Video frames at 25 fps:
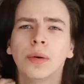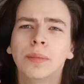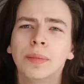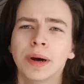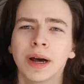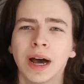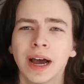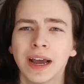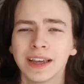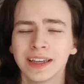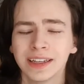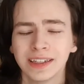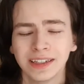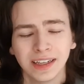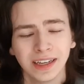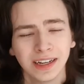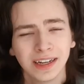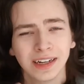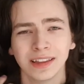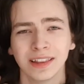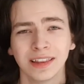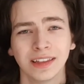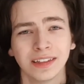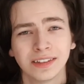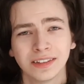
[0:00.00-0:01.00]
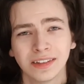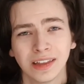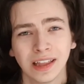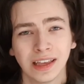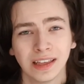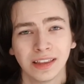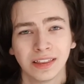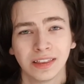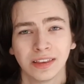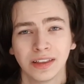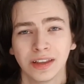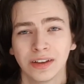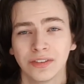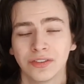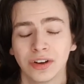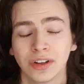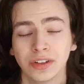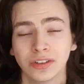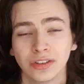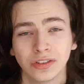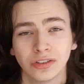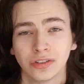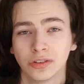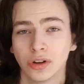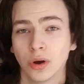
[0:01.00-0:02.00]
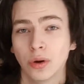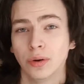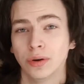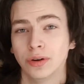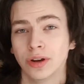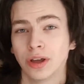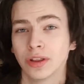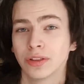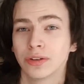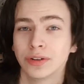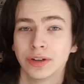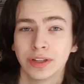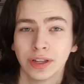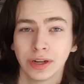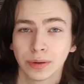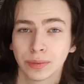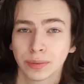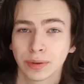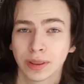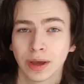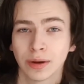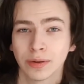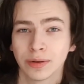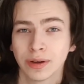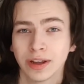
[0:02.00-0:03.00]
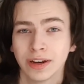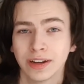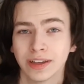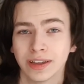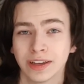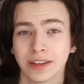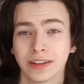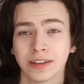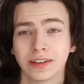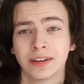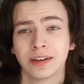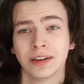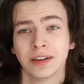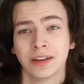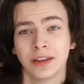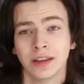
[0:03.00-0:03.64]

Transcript: but I can get it this length if I just go another year without cutting it.